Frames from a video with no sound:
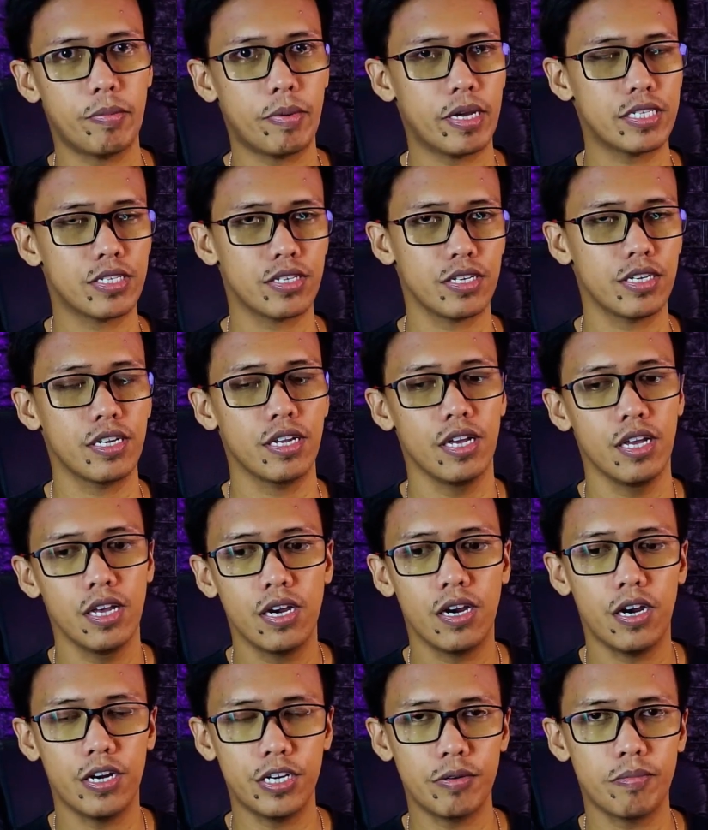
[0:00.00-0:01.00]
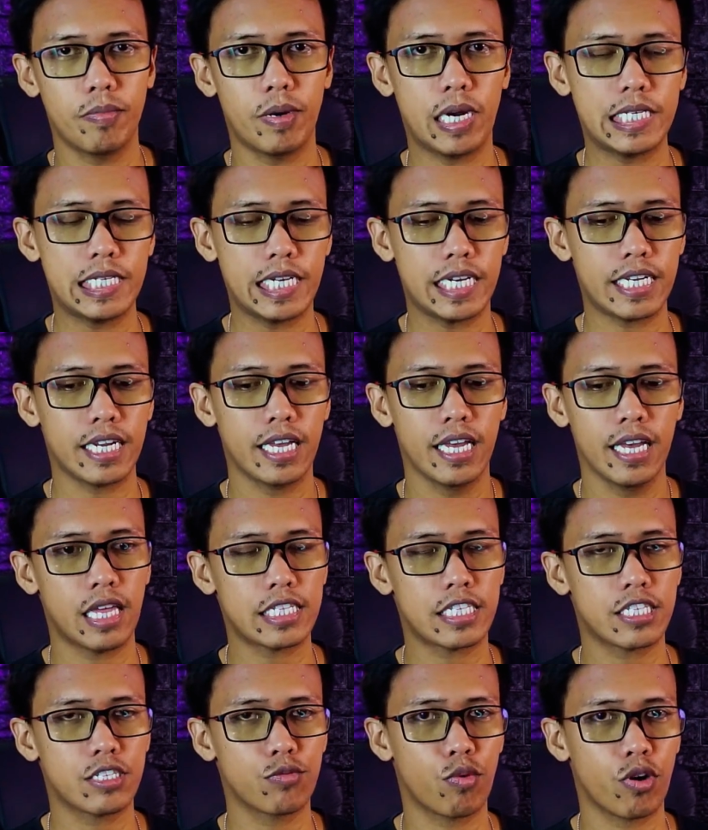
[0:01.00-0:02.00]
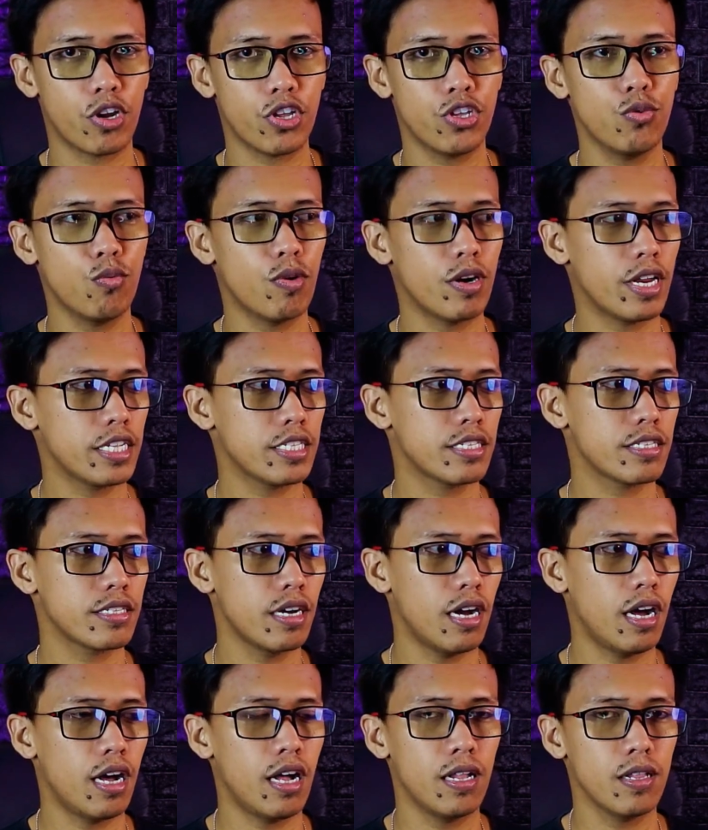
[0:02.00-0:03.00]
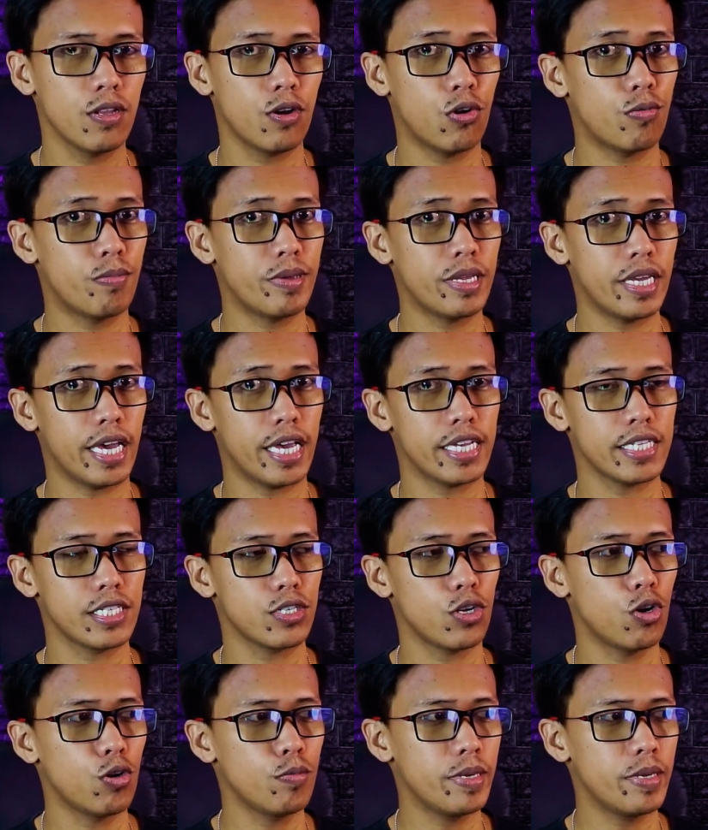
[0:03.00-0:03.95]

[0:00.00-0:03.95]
It depends on your budget, and that's where you want to install OBS.